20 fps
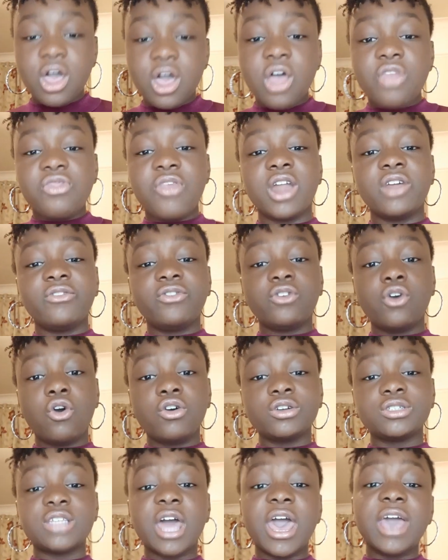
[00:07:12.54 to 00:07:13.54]
Then, of
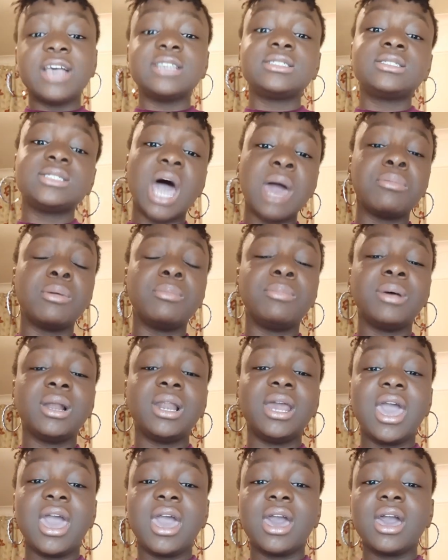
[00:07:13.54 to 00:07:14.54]
course, there is
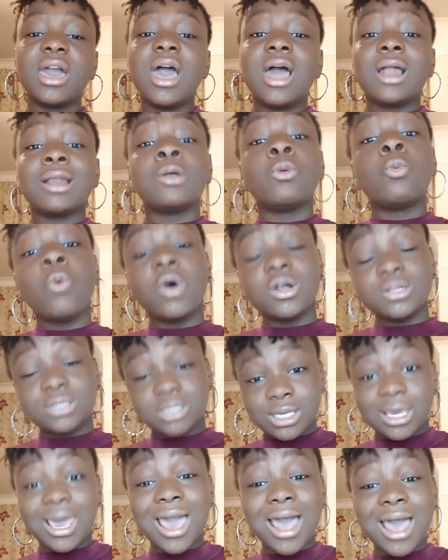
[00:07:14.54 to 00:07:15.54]
cyberbullying.
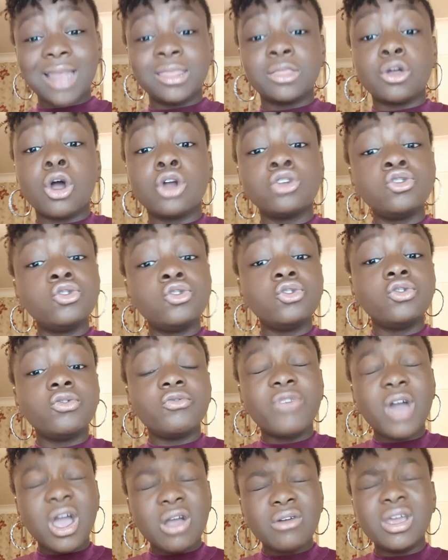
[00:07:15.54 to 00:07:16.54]
Once again, there are
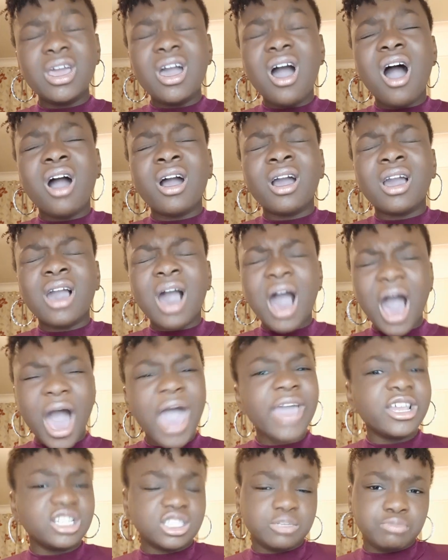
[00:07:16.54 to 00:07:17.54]
very
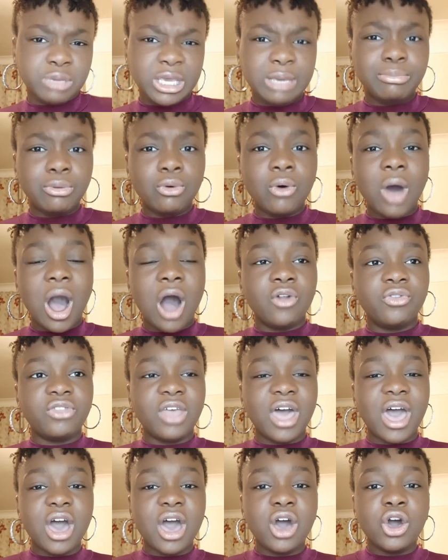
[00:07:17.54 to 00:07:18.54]
unkind people out
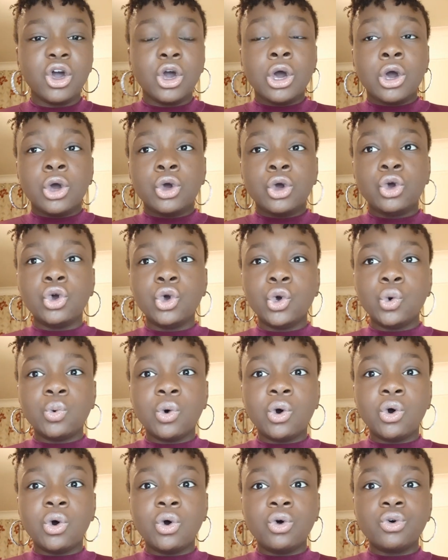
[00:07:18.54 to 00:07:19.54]
there who
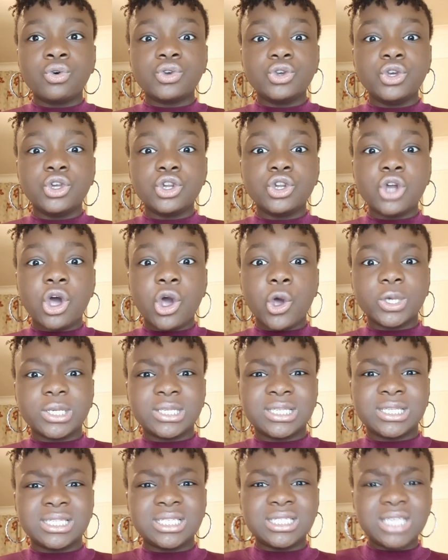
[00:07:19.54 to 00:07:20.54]
will,
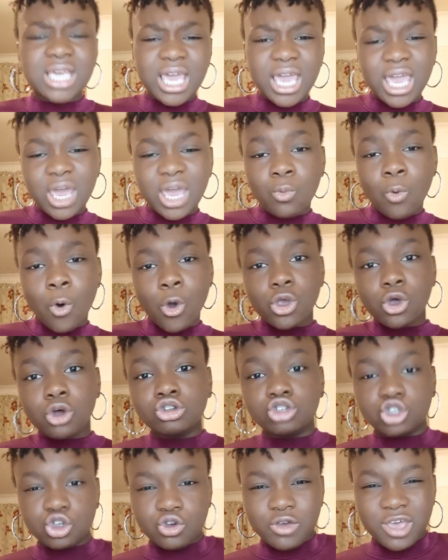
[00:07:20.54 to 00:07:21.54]
see what you're
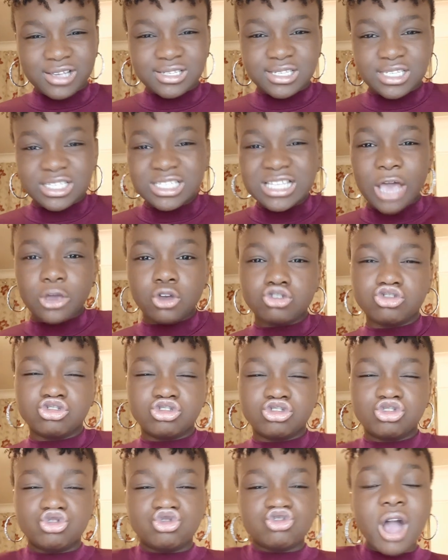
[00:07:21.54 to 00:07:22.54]
doing, see that you're
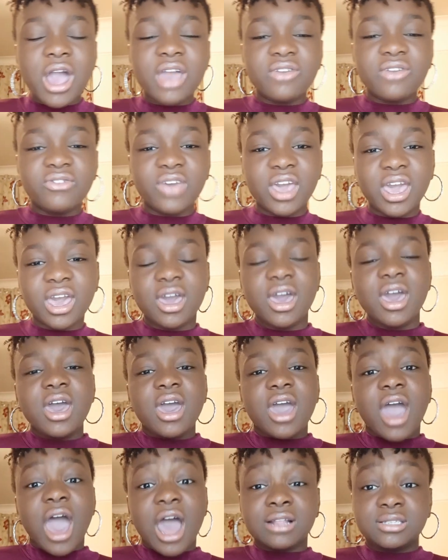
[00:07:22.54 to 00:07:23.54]
striving,
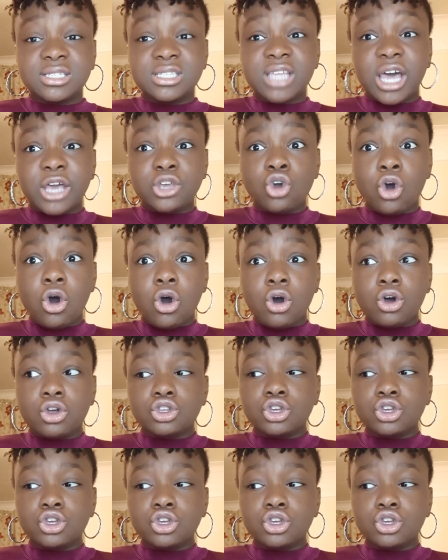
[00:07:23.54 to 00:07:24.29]
and see that you're,